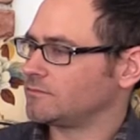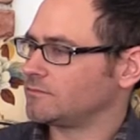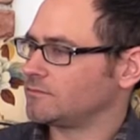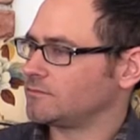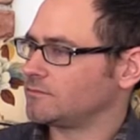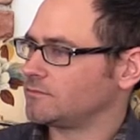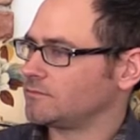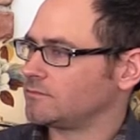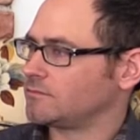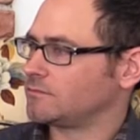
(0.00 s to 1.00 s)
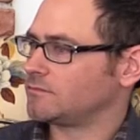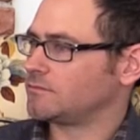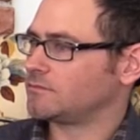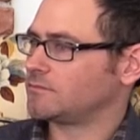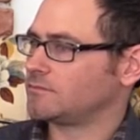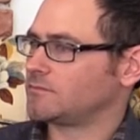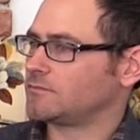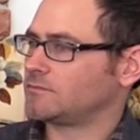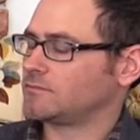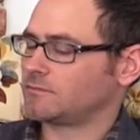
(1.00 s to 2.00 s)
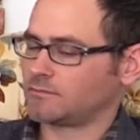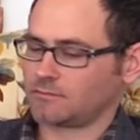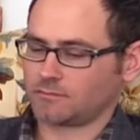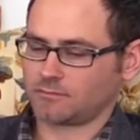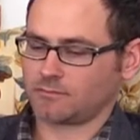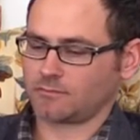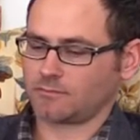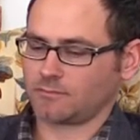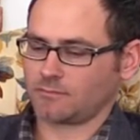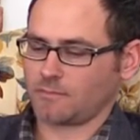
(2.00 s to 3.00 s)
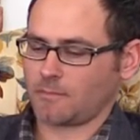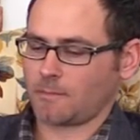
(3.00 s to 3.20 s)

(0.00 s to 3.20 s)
(not speaking)